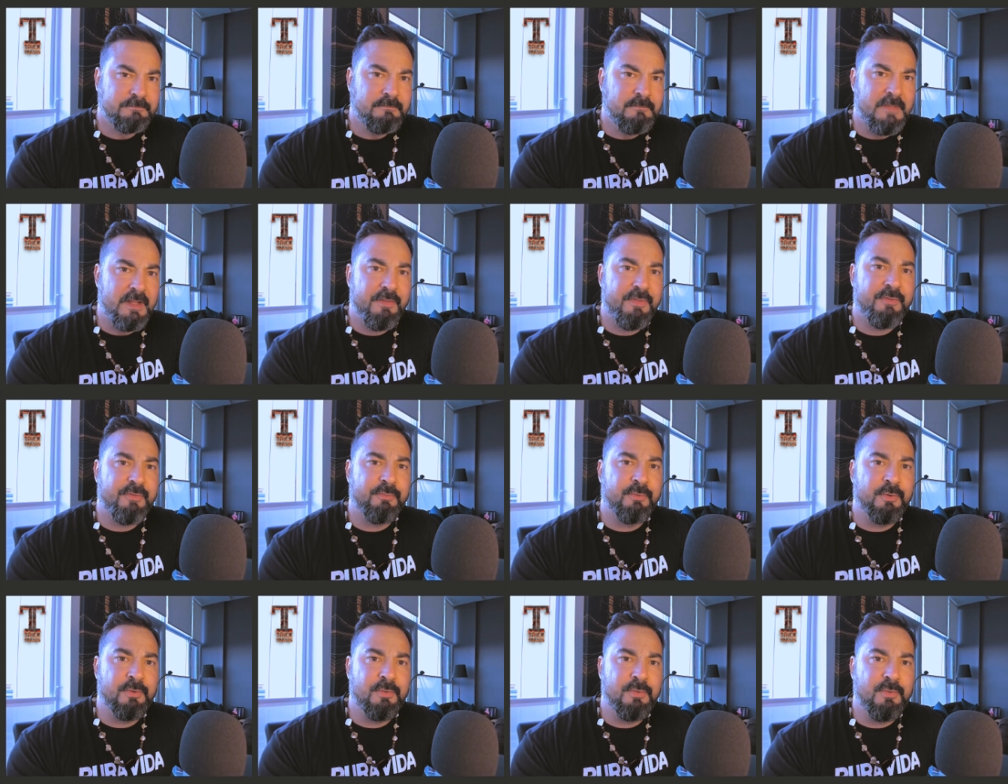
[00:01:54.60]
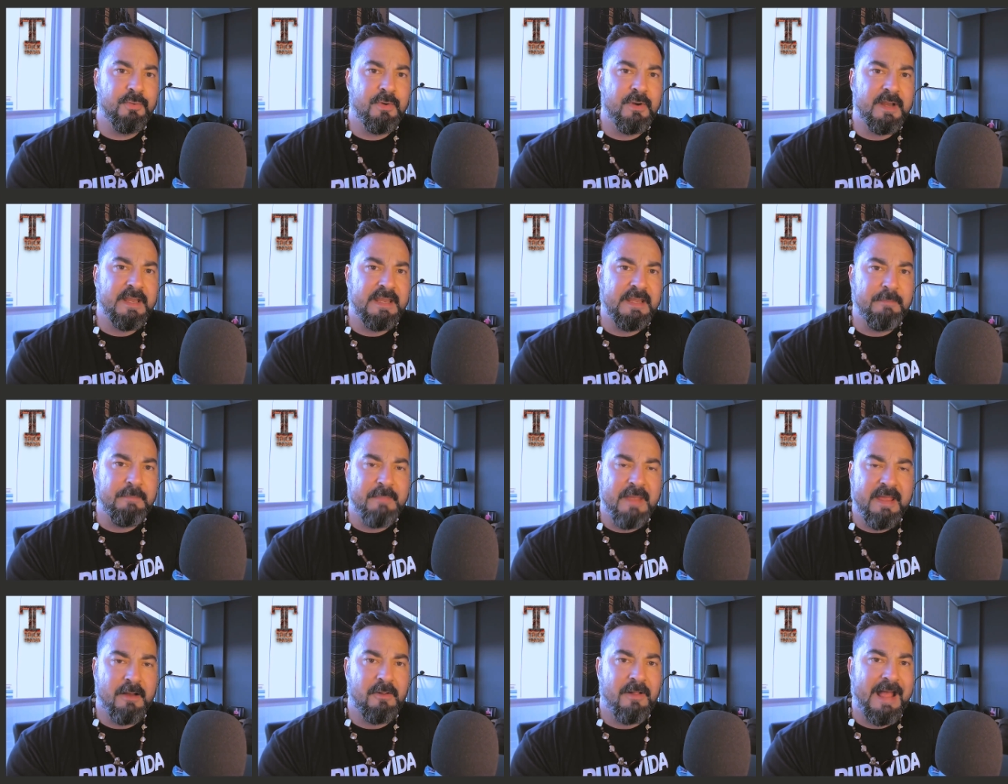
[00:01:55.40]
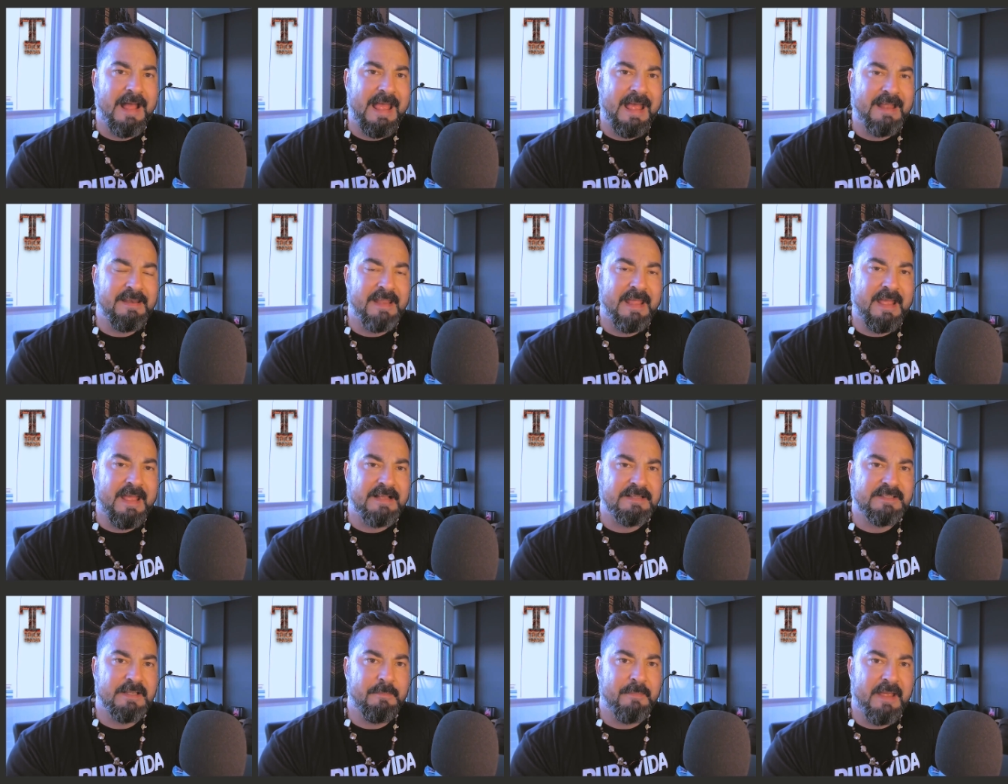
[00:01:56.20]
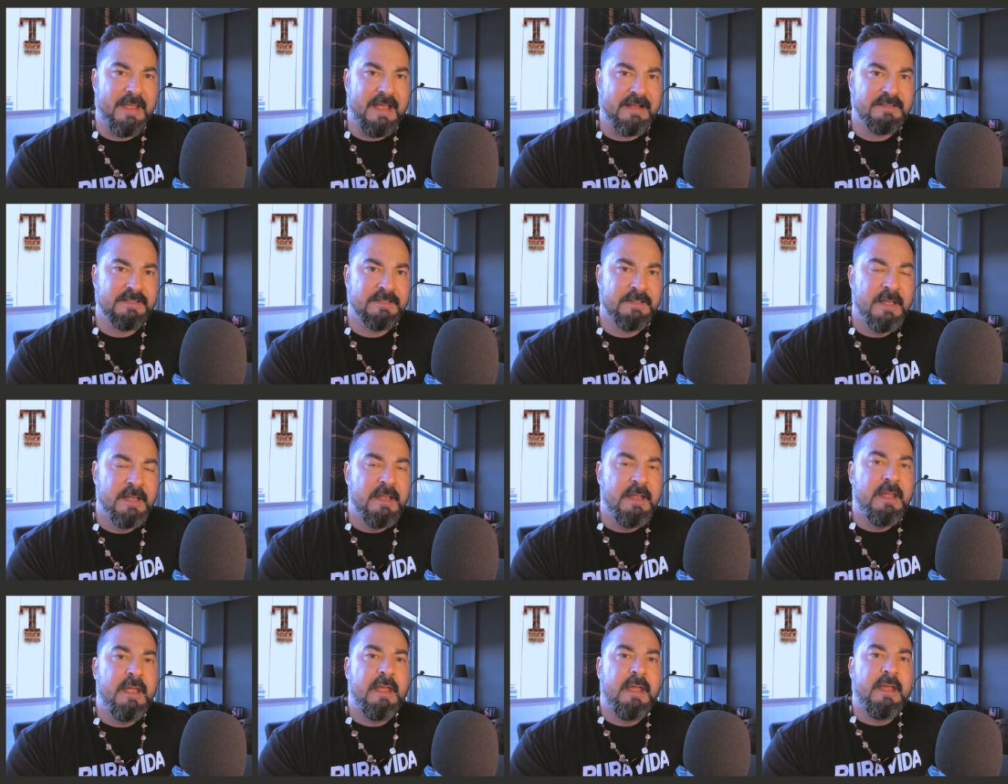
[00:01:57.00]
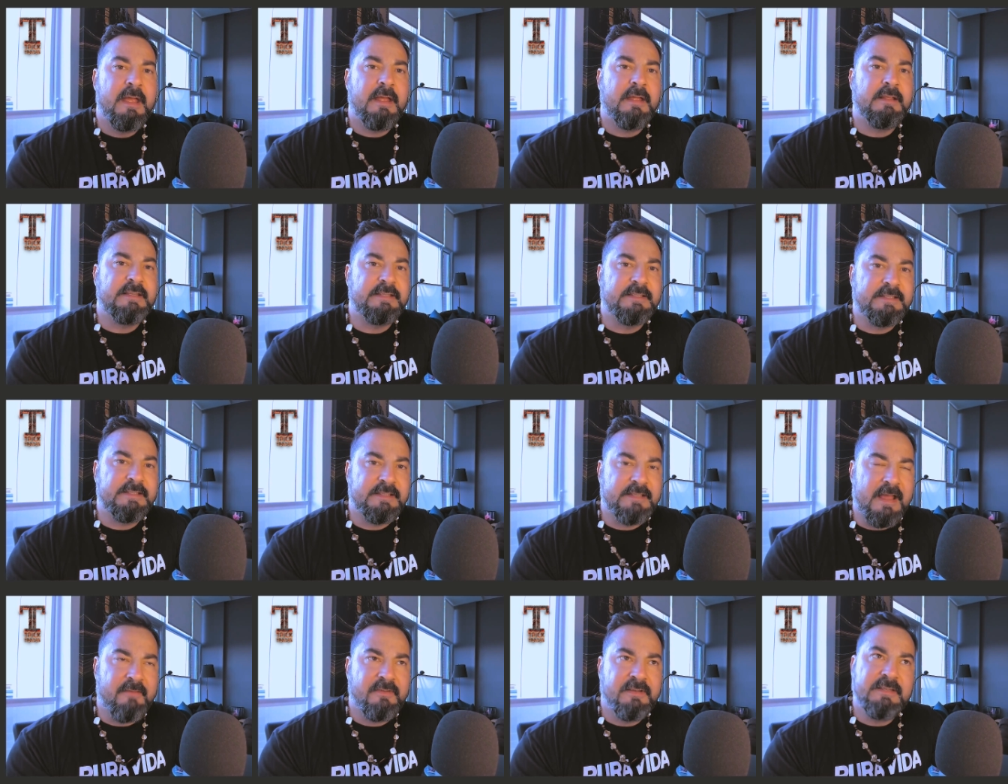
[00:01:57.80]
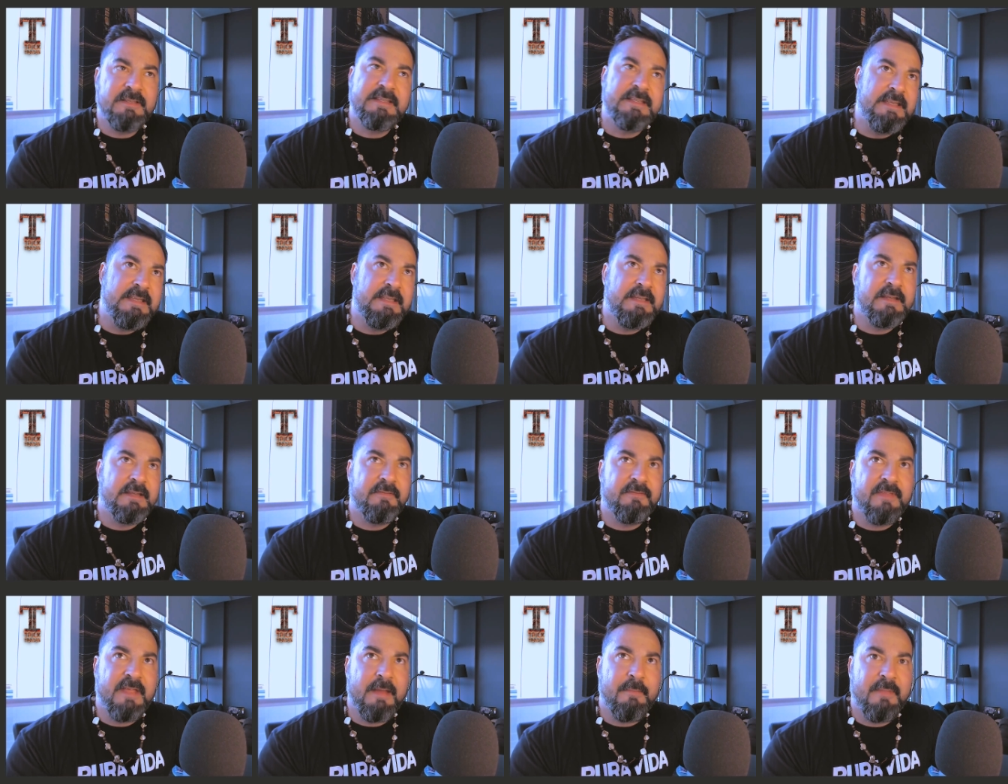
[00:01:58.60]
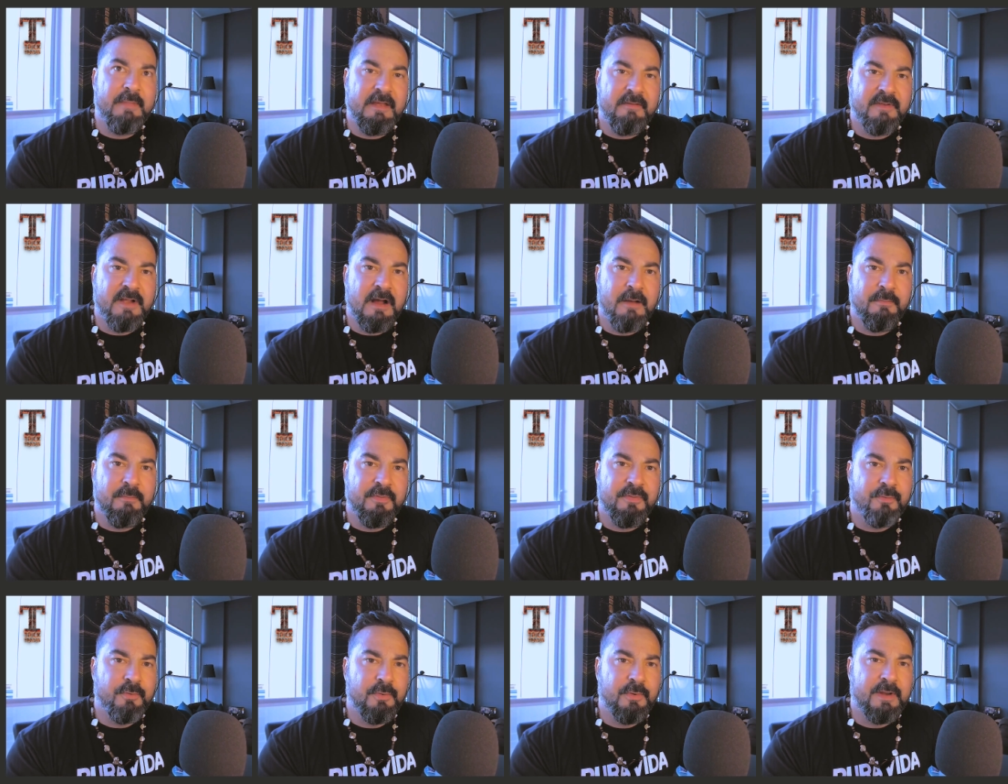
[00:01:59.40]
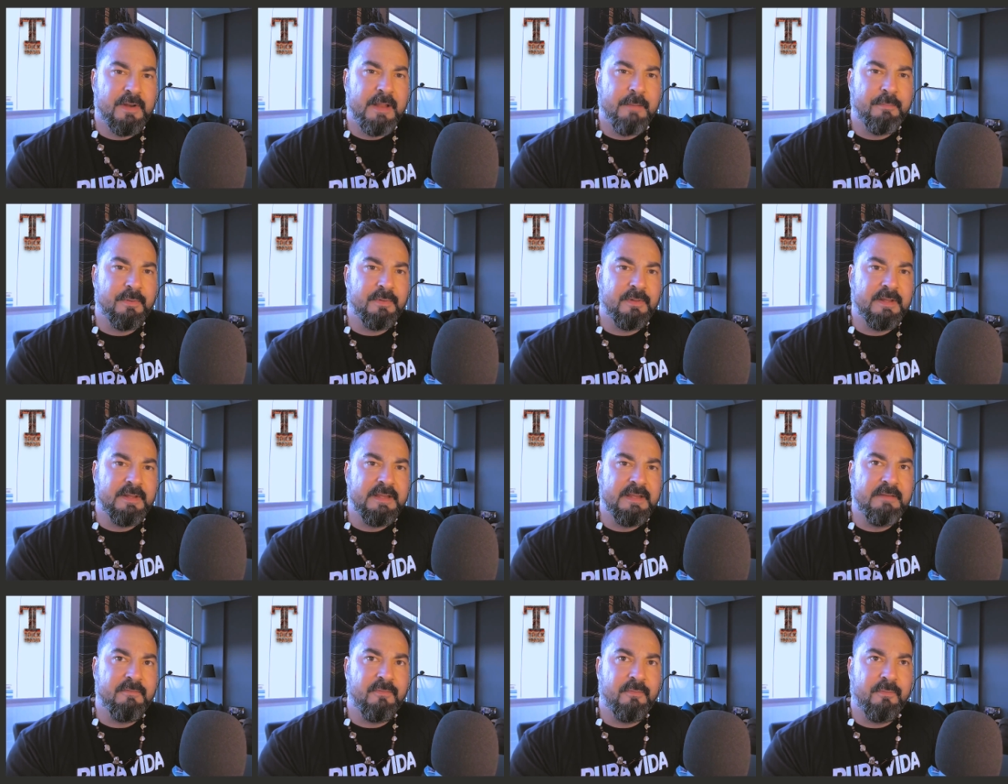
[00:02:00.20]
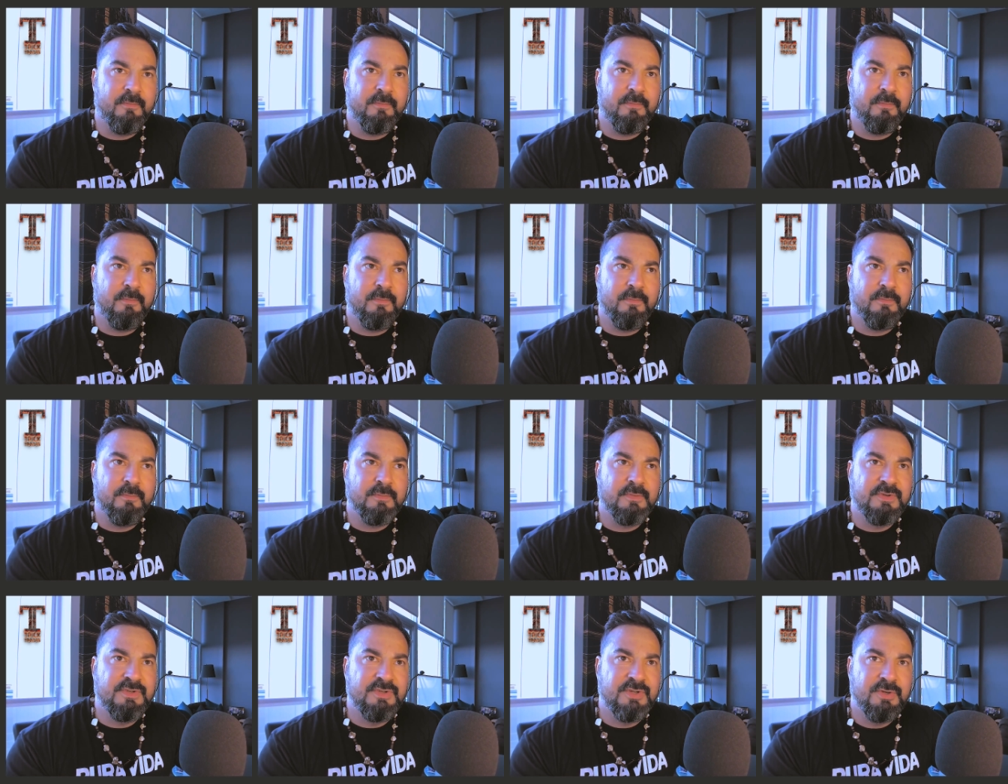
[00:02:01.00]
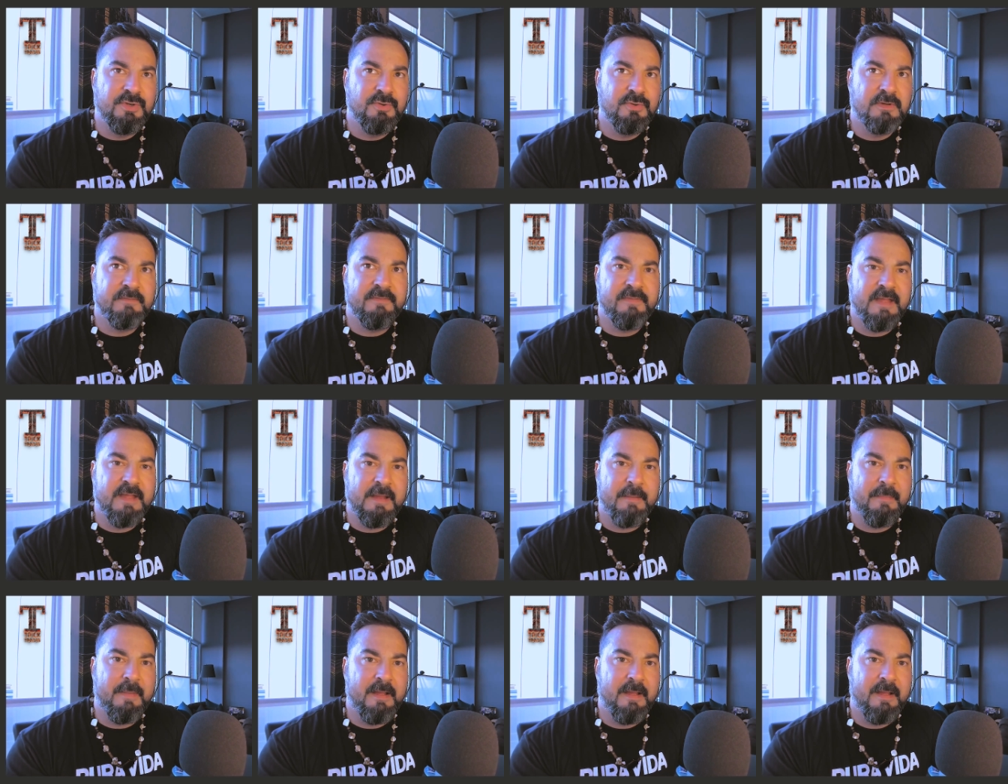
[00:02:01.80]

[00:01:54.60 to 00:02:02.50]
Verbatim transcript: through email and SMS, 17 of them have come through, and I believe 2 of them